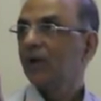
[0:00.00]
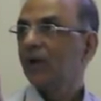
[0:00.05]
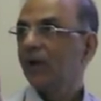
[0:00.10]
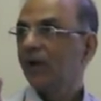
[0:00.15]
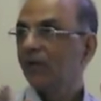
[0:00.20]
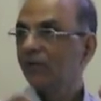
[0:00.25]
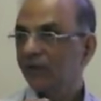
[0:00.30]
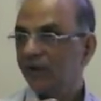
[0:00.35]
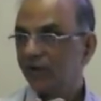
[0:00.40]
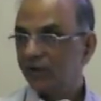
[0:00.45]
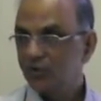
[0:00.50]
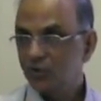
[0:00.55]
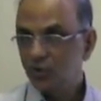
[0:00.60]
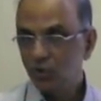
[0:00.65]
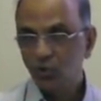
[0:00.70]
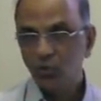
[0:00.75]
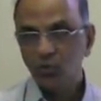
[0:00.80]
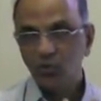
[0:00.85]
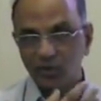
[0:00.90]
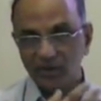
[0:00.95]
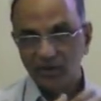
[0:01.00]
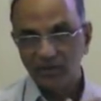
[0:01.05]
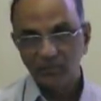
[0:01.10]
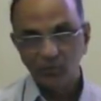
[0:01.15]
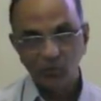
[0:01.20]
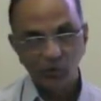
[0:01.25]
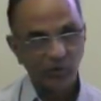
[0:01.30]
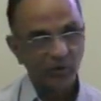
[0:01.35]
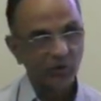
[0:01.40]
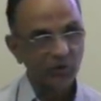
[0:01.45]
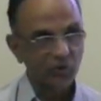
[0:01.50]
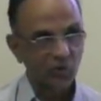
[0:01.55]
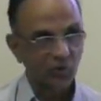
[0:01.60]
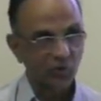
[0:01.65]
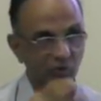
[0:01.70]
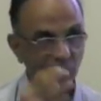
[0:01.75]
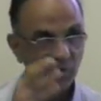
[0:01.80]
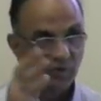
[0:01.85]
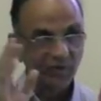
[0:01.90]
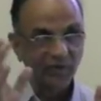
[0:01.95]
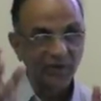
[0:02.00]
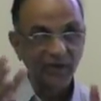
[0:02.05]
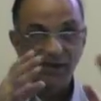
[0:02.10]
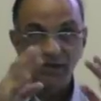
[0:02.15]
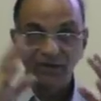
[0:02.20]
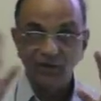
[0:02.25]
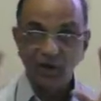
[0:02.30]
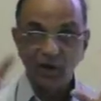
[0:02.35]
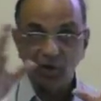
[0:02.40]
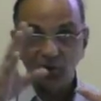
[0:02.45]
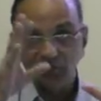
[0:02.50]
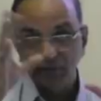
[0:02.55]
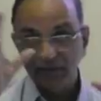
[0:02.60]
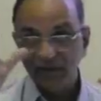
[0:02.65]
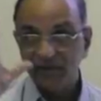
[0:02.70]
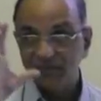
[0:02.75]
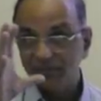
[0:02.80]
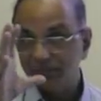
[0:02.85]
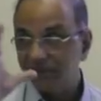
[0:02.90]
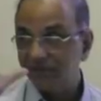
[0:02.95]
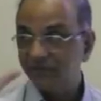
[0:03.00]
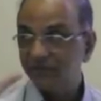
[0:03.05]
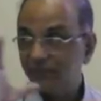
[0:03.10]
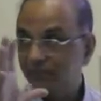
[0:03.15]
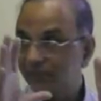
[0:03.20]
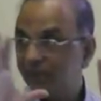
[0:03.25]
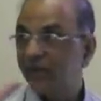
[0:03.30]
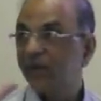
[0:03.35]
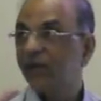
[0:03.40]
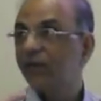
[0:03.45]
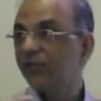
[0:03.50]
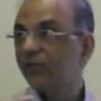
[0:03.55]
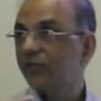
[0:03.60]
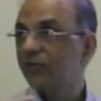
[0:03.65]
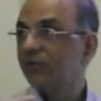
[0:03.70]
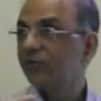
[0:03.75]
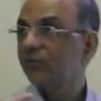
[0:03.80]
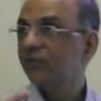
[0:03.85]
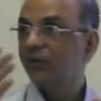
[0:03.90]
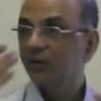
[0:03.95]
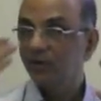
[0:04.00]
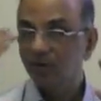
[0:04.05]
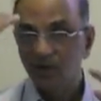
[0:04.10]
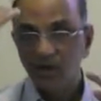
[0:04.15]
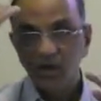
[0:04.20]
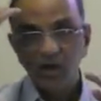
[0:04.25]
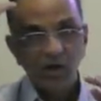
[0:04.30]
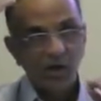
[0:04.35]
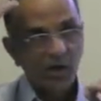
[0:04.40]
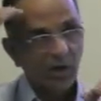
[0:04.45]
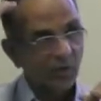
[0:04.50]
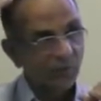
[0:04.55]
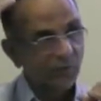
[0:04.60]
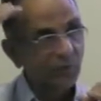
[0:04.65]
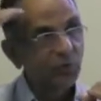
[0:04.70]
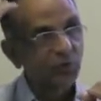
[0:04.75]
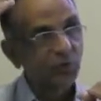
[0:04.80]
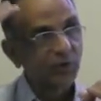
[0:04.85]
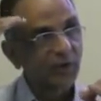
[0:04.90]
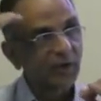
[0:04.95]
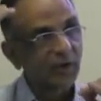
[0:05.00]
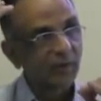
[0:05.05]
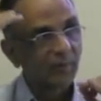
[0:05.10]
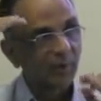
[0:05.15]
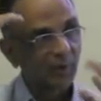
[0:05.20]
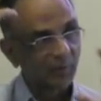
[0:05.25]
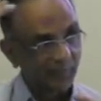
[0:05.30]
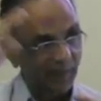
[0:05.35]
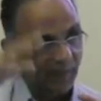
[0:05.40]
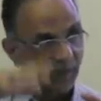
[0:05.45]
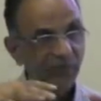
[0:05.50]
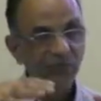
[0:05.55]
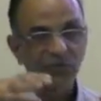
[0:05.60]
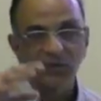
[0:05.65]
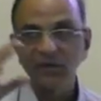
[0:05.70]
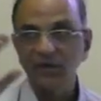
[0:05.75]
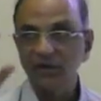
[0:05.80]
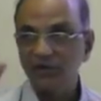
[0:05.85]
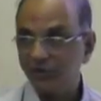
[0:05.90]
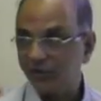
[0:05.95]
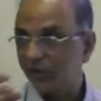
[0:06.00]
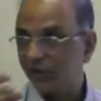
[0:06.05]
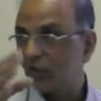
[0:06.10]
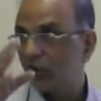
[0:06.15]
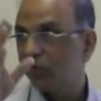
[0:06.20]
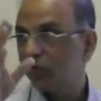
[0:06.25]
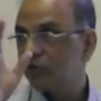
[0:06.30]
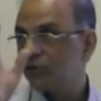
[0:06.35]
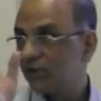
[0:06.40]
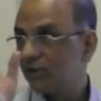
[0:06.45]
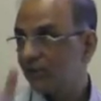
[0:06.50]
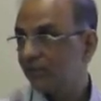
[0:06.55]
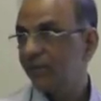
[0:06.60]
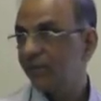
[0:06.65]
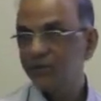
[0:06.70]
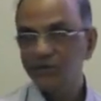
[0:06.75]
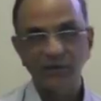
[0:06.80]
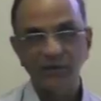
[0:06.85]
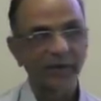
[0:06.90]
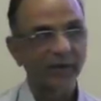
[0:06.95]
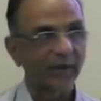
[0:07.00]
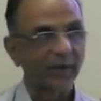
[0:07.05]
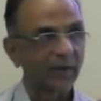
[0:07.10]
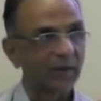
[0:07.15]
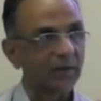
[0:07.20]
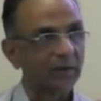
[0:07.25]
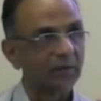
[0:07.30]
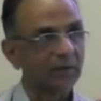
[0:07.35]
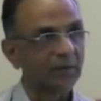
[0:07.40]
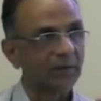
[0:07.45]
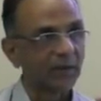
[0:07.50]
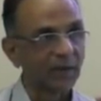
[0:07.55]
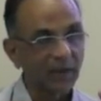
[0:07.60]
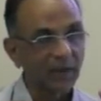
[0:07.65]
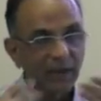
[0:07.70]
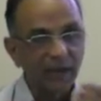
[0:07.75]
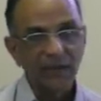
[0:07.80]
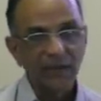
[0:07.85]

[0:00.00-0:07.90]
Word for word: And when I show what I'm going to show, you'll realize how that makes a big difference in how you think about medicine and radiology and patient care. Yeah?